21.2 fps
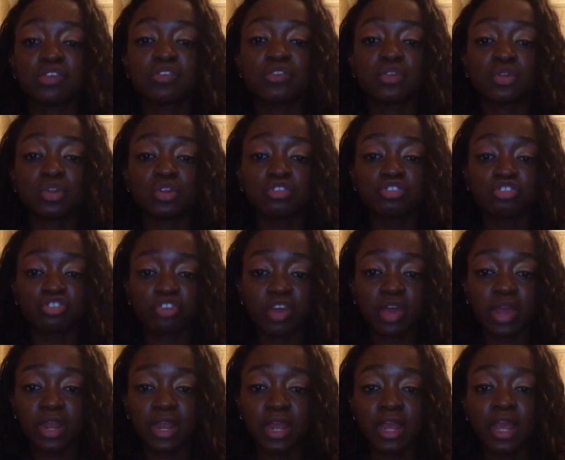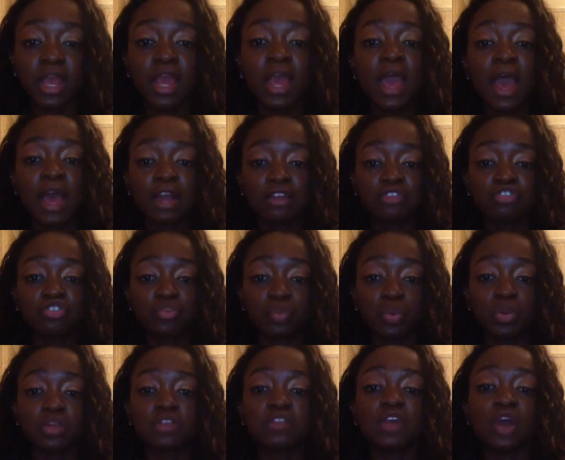is on a journey, and she
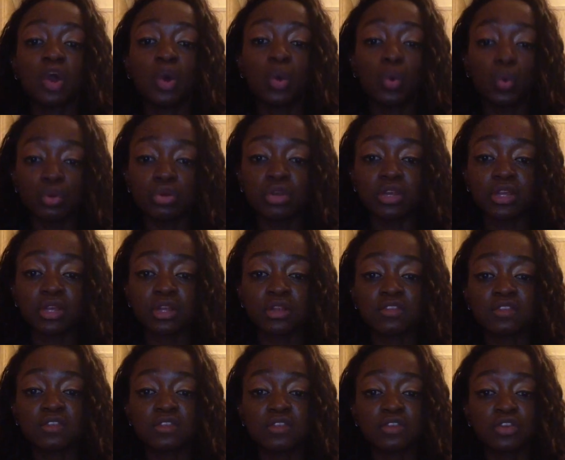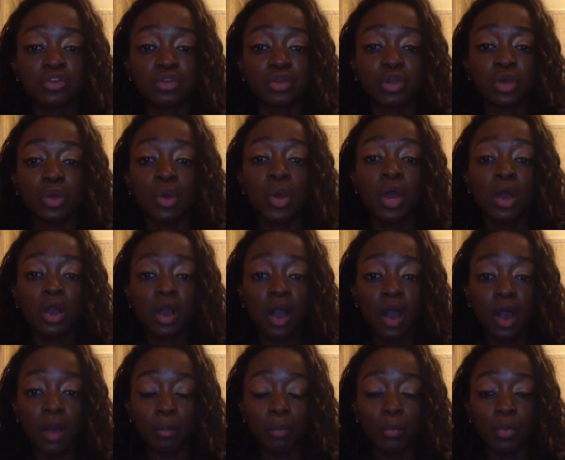wants her audience to
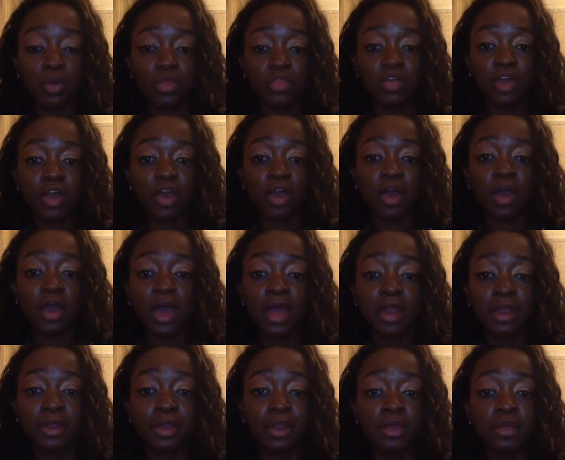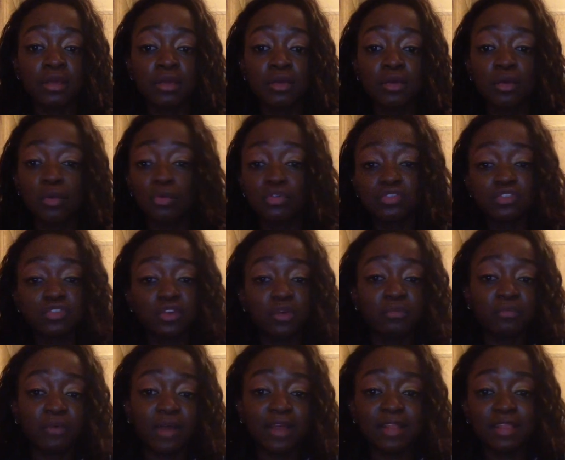come with her and also
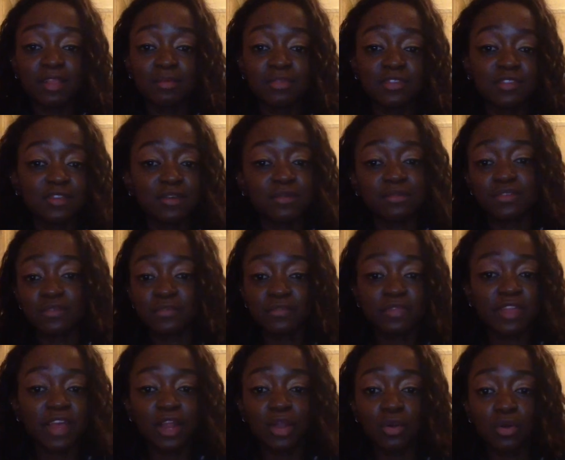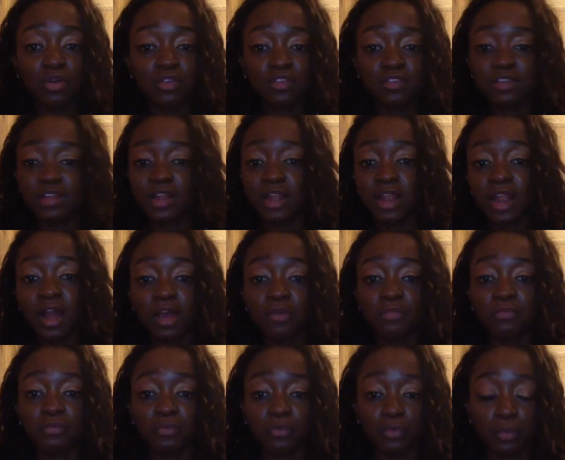find themselves if they're lost in
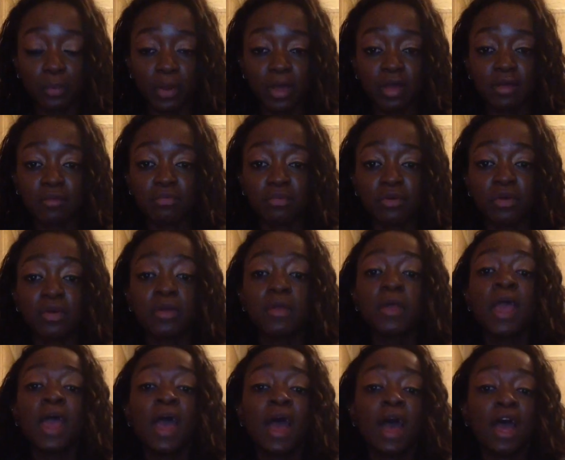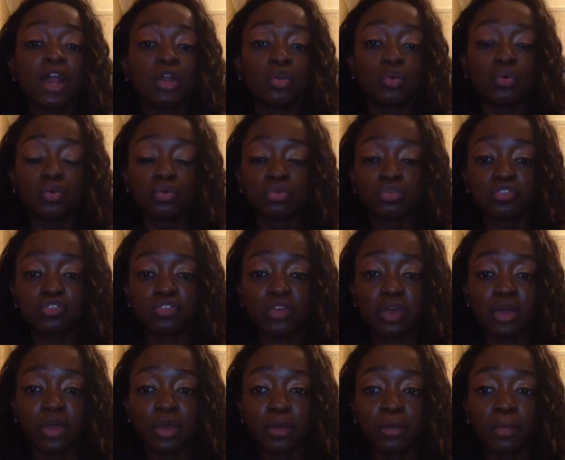life or whatever. And
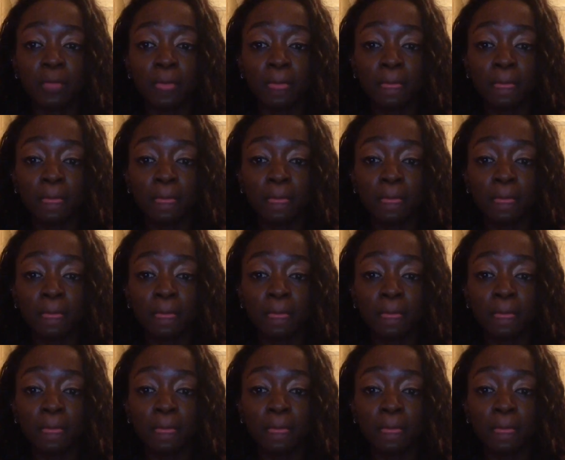also